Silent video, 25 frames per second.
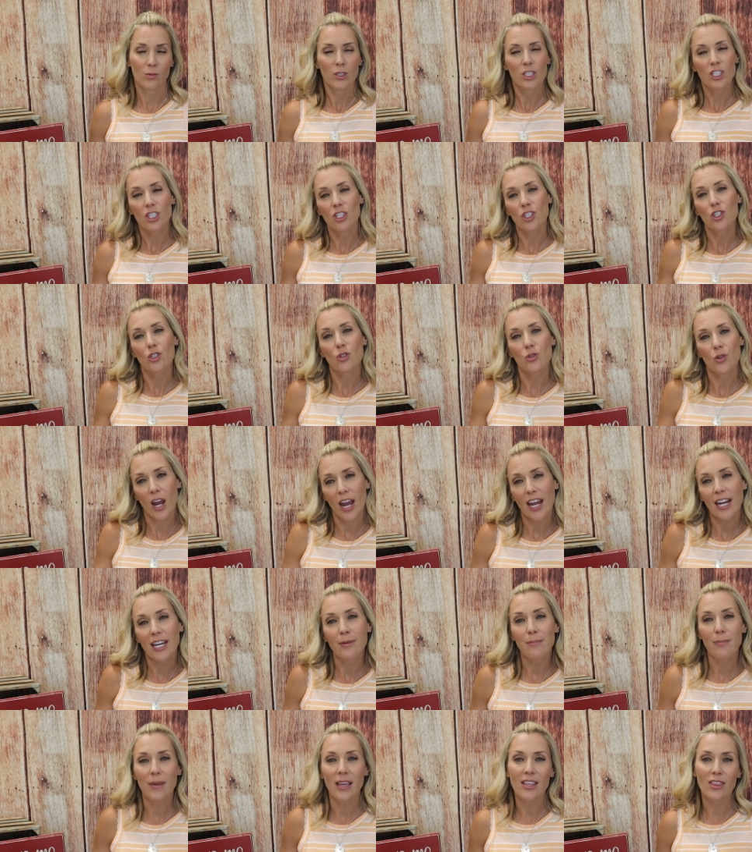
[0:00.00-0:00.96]
We should
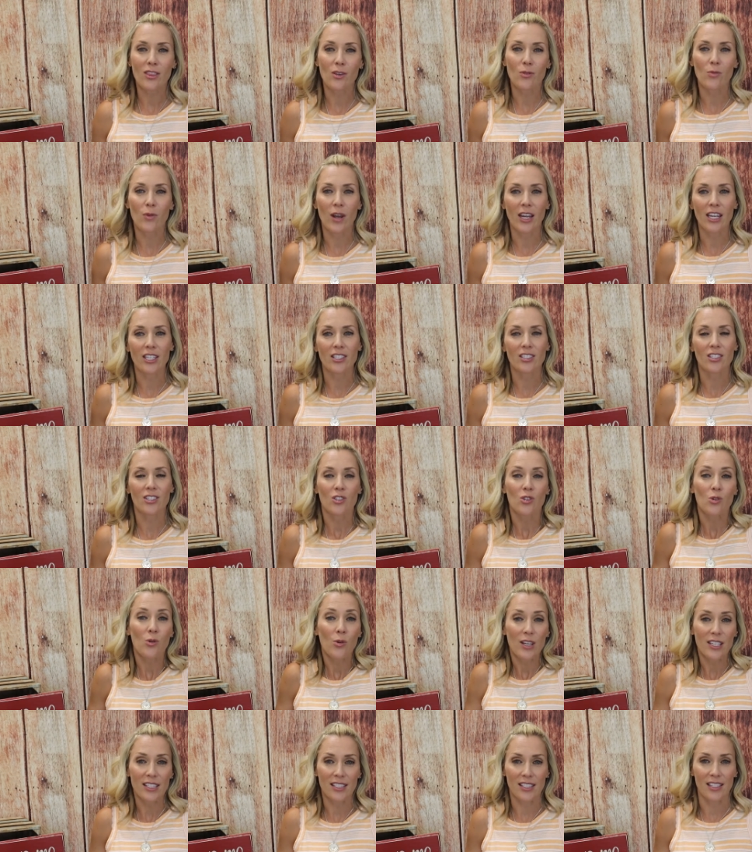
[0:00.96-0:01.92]
try to make the right
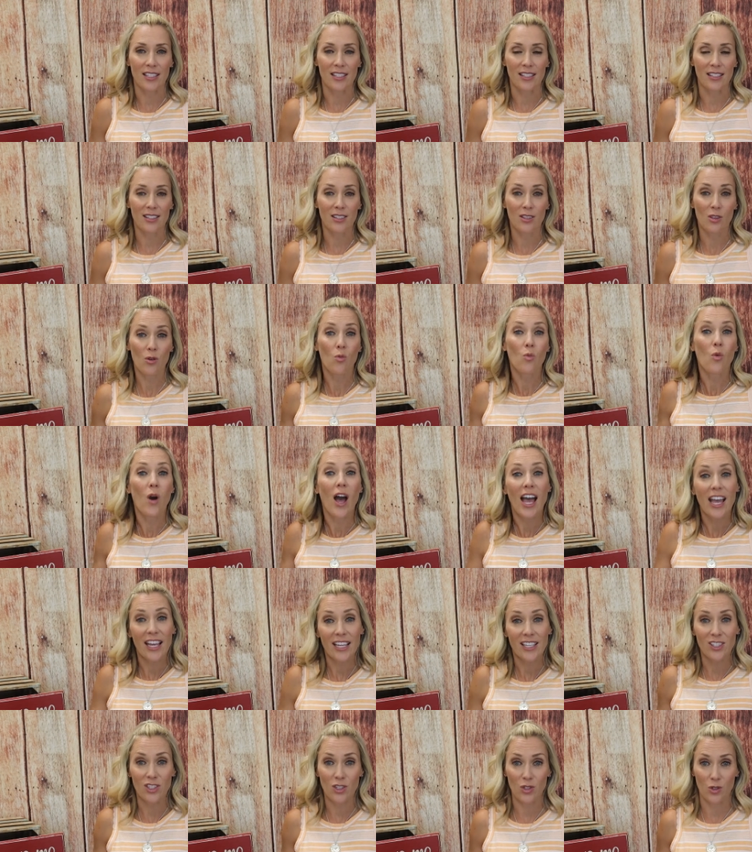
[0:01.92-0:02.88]
choices, the
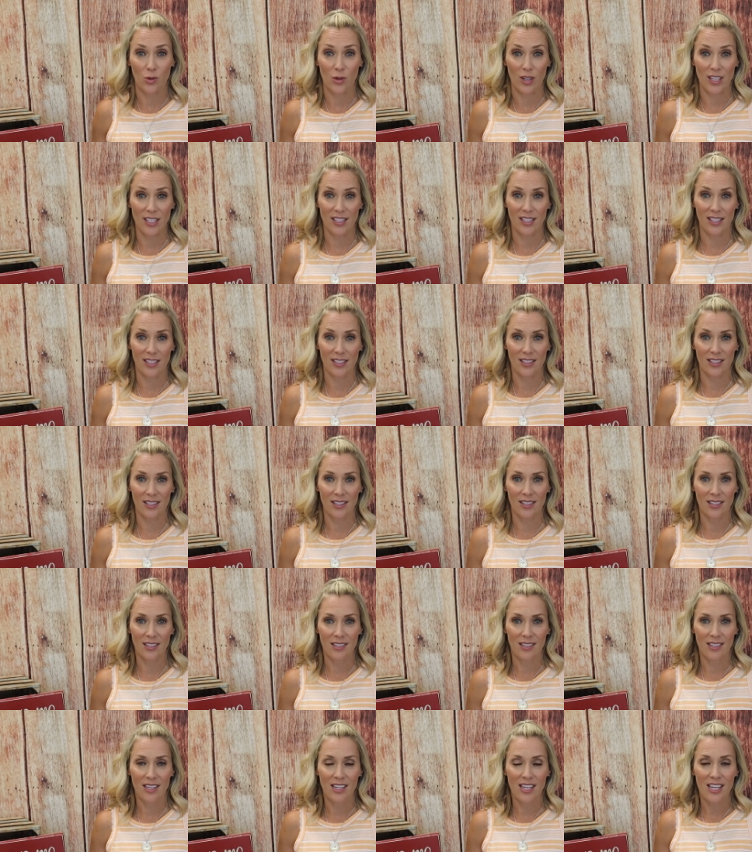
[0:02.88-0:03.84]
wise choices.
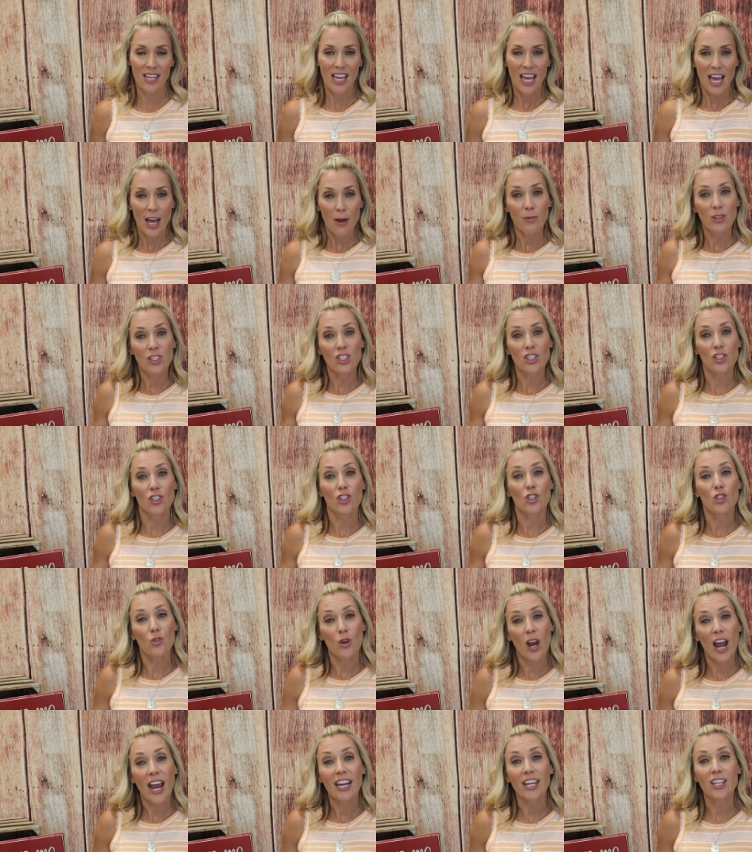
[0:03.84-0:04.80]
And we should
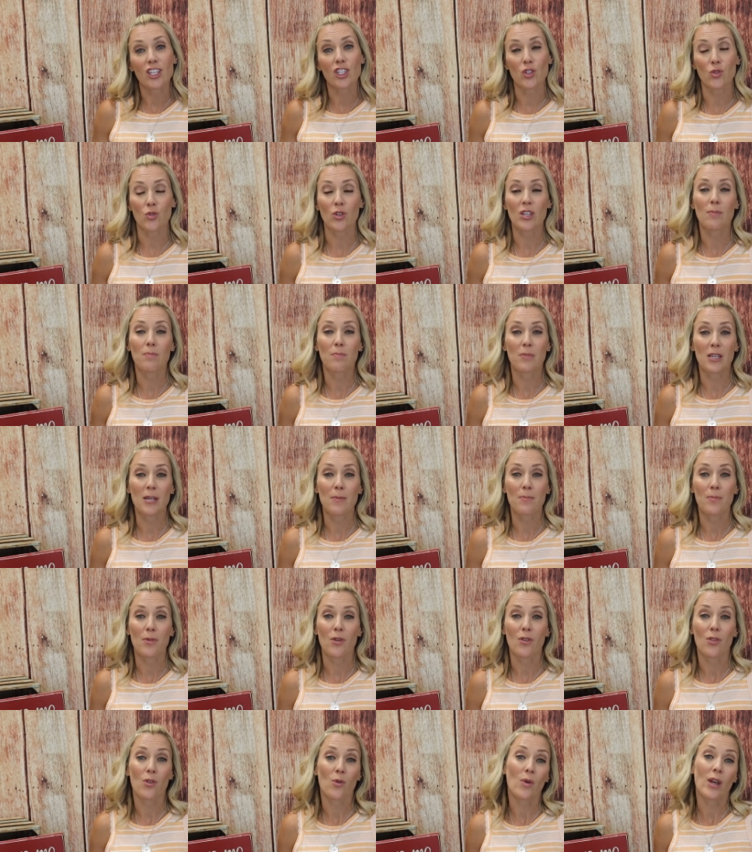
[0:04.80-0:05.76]
try to treat
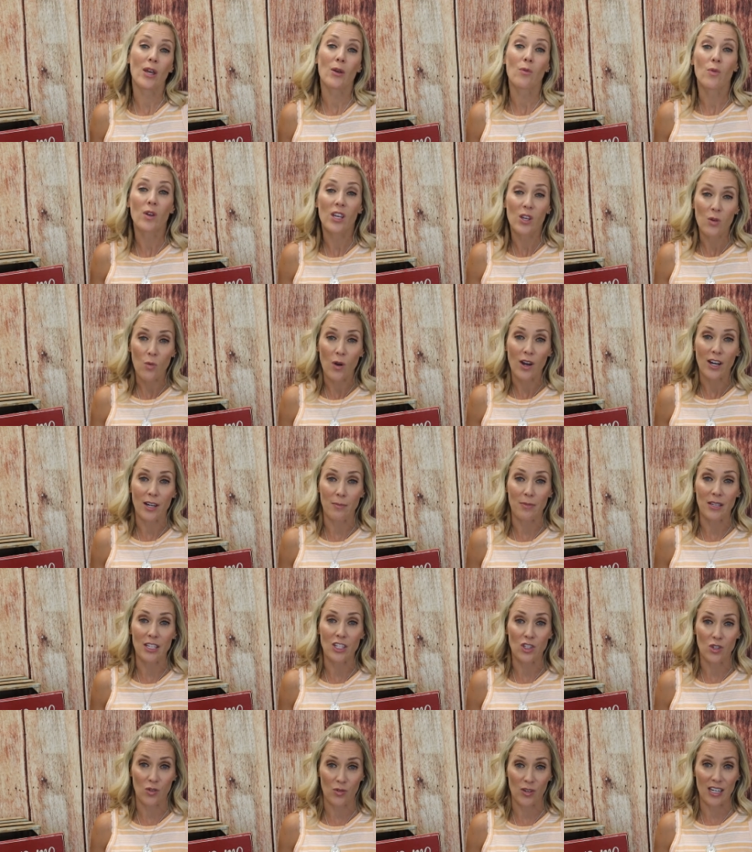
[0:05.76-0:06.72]
people the way we want to
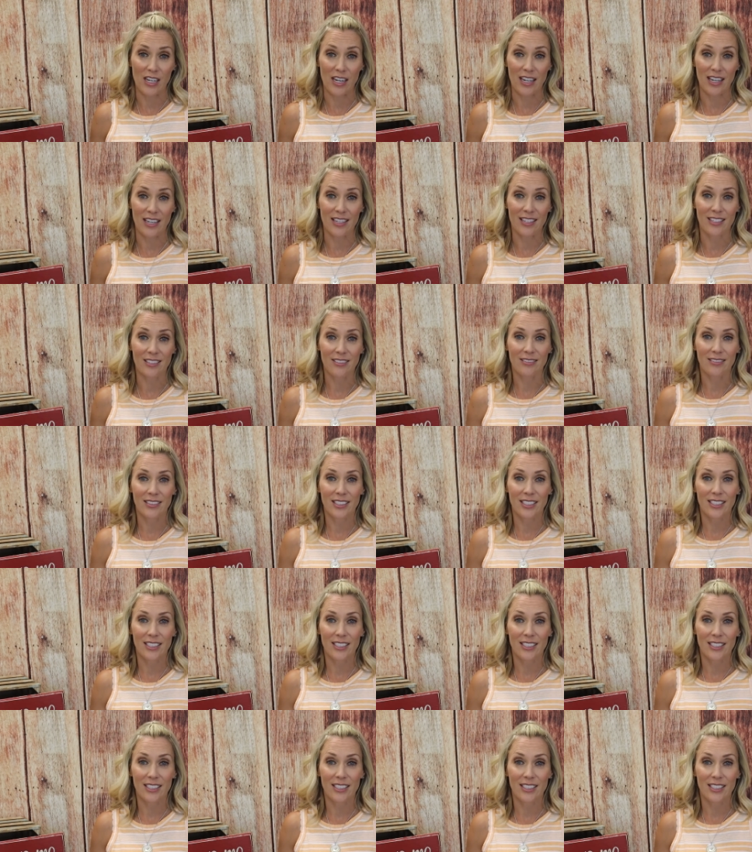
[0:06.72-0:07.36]
be treated.